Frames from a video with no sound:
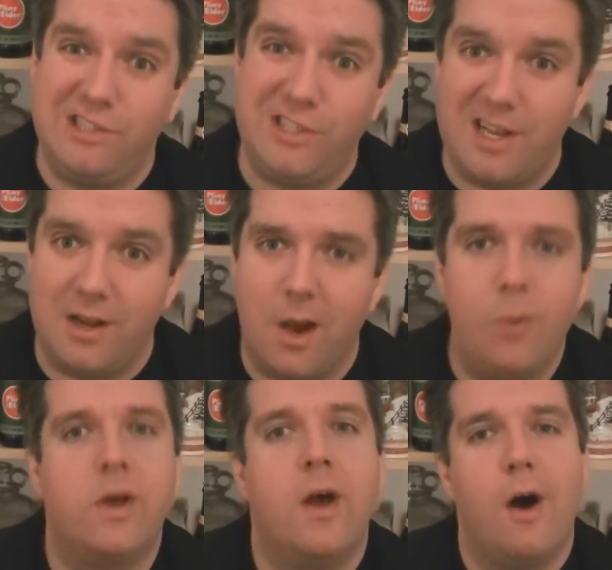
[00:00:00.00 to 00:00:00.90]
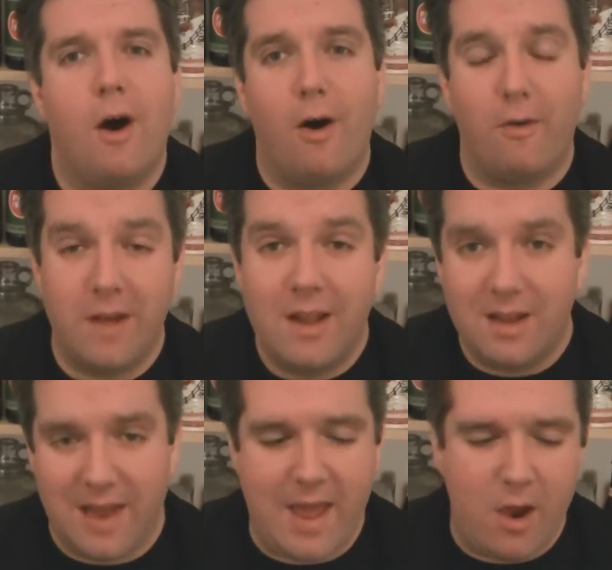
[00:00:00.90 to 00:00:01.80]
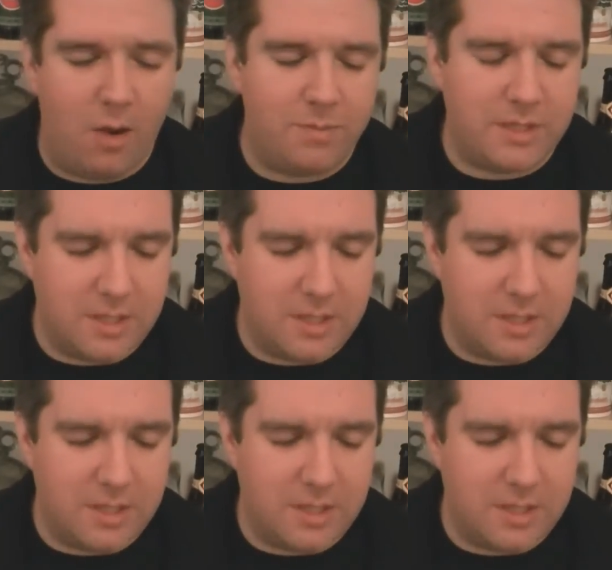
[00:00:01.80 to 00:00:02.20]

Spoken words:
shitload of light hops in